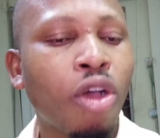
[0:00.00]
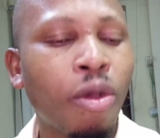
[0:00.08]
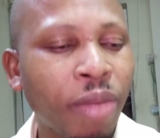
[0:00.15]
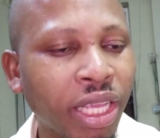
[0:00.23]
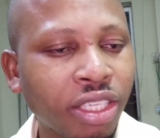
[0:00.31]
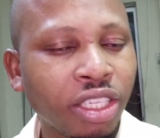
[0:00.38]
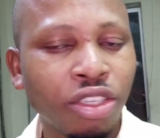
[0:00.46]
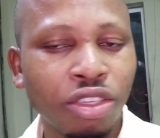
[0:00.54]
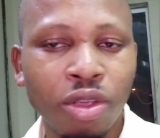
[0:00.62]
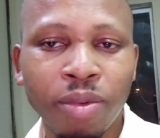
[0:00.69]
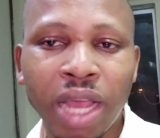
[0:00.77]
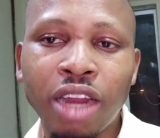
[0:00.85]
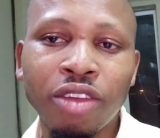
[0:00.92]
commenting
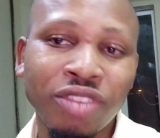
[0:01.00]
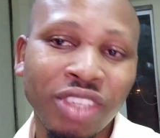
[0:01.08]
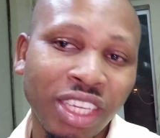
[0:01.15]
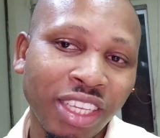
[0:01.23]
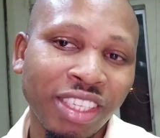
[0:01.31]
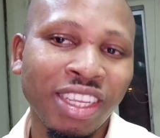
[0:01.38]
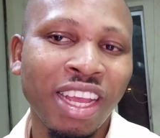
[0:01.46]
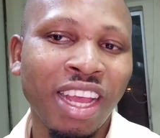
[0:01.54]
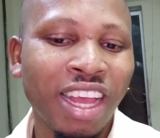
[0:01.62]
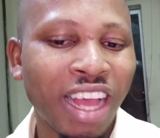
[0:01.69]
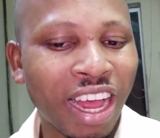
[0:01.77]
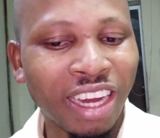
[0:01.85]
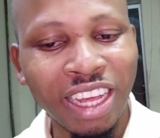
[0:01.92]
some kind of things
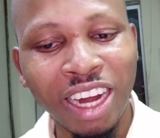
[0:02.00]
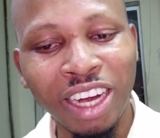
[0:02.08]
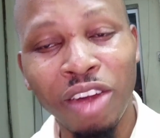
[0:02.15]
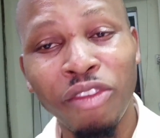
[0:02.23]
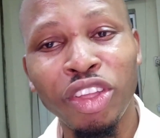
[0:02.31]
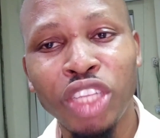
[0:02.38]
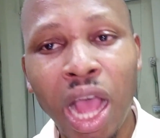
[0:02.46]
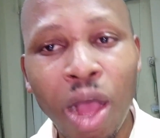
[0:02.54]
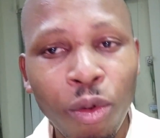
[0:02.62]
and aggravating. I